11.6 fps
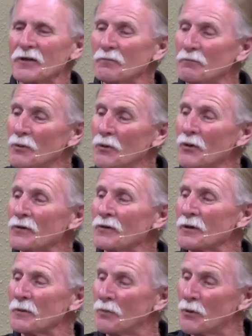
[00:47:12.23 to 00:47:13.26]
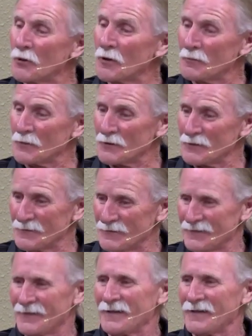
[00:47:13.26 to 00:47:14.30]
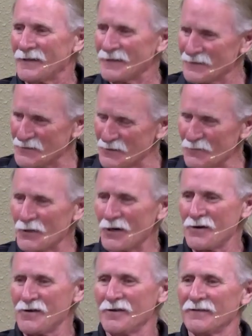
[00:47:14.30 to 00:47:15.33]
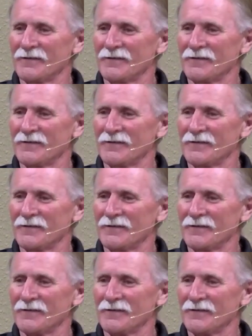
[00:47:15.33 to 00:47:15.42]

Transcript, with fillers: important appointment in Samaria